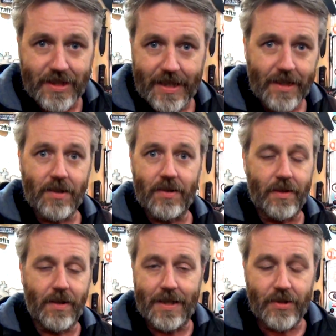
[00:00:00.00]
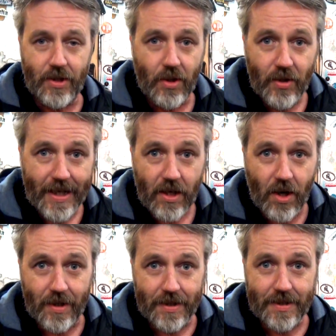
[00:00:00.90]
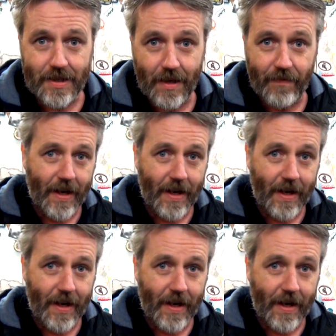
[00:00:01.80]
dinner and lunch and all that kind of stuff